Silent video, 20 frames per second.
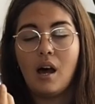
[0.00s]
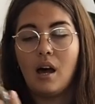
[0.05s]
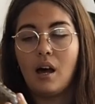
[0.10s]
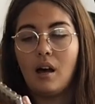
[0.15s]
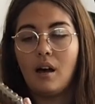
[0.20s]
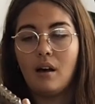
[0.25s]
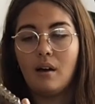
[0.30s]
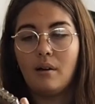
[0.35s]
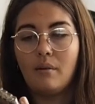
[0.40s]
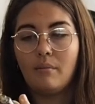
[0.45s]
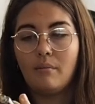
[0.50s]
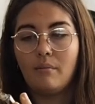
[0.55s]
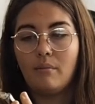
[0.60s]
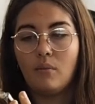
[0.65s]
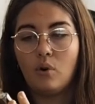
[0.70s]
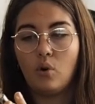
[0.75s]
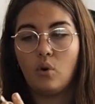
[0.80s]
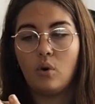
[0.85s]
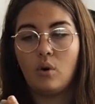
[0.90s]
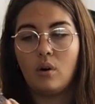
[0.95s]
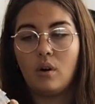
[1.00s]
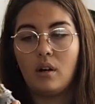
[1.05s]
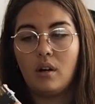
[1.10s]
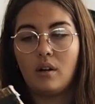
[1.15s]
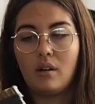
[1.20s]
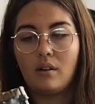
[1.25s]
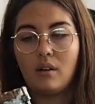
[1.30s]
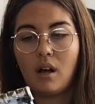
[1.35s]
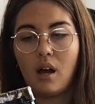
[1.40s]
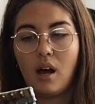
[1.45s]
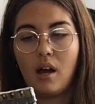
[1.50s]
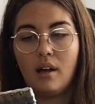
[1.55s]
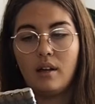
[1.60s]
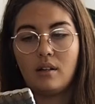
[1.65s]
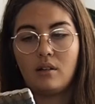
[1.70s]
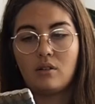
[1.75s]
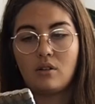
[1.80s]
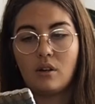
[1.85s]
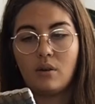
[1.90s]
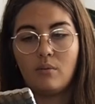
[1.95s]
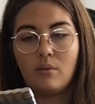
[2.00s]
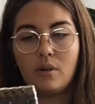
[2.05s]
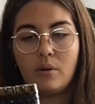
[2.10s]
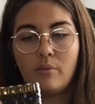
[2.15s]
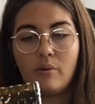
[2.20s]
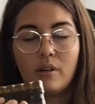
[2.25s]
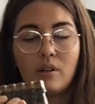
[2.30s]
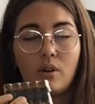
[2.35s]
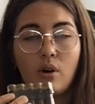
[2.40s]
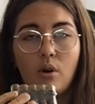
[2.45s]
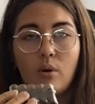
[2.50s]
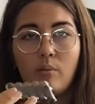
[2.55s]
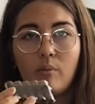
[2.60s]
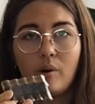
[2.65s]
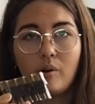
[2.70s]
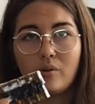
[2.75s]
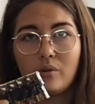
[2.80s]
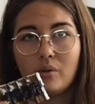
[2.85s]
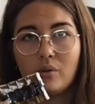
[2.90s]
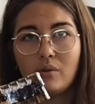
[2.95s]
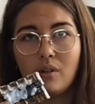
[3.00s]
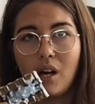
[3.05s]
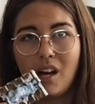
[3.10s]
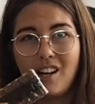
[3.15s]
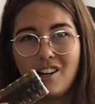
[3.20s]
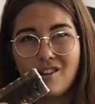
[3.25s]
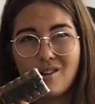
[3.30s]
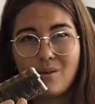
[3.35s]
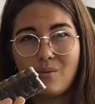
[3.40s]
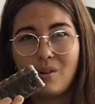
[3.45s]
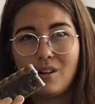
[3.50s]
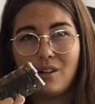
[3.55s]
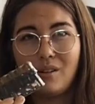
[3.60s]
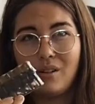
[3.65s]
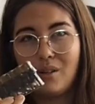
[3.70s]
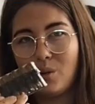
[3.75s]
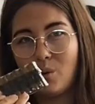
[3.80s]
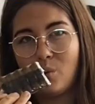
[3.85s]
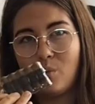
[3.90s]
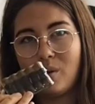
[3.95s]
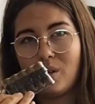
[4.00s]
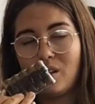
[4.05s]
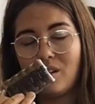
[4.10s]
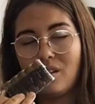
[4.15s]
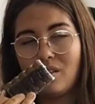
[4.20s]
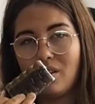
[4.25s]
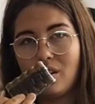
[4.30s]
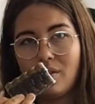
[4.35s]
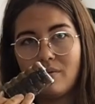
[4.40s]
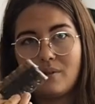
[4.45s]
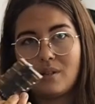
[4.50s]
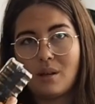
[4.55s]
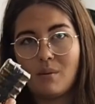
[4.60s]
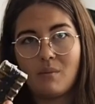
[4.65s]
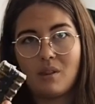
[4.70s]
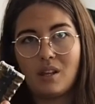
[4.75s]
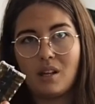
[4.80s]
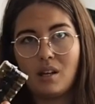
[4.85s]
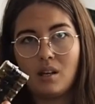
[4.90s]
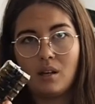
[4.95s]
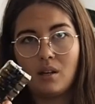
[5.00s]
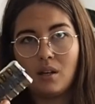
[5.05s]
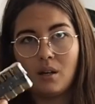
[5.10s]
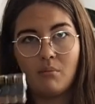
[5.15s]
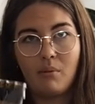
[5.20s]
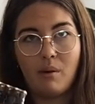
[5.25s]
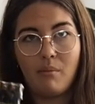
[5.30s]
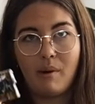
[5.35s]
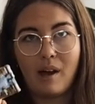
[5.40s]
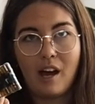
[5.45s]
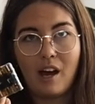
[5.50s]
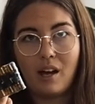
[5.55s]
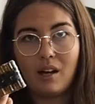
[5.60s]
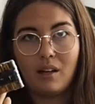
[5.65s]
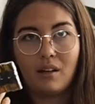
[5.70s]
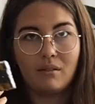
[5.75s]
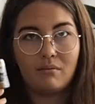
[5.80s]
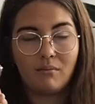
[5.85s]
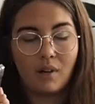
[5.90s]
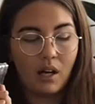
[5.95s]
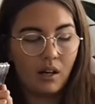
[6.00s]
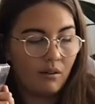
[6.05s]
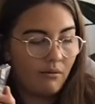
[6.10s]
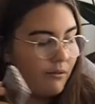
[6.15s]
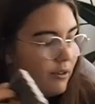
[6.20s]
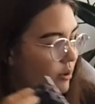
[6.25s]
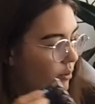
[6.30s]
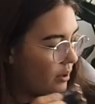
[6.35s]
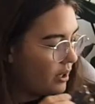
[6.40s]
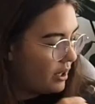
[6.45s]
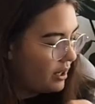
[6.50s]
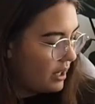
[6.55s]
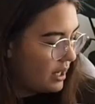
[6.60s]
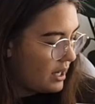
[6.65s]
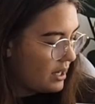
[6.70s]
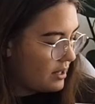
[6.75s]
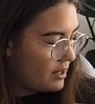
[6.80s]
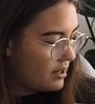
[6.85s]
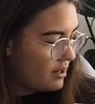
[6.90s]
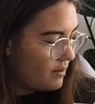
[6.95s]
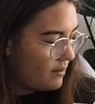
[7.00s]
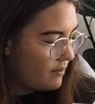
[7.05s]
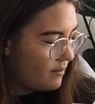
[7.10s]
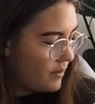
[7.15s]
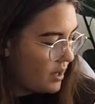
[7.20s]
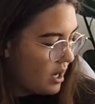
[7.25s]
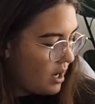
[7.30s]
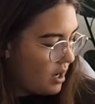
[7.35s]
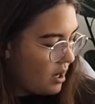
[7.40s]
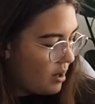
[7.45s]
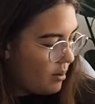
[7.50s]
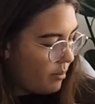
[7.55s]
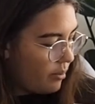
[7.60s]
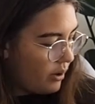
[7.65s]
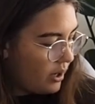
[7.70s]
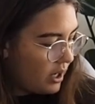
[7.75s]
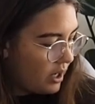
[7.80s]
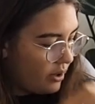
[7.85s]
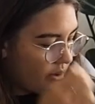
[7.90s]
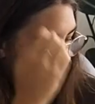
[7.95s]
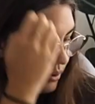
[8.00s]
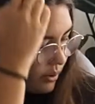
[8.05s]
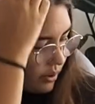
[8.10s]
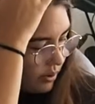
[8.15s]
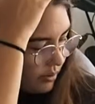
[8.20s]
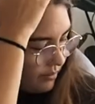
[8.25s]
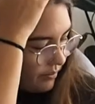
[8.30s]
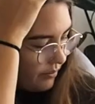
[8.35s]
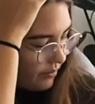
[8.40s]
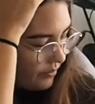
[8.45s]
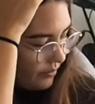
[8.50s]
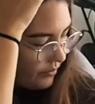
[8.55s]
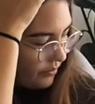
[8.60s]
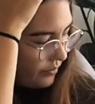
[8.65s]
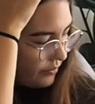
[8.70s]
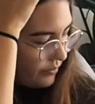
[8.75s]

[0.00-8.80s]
Or I don't want to bring the whole bottle, I just want a little bit of something in my bag, I can fill one of these. Pretty cool.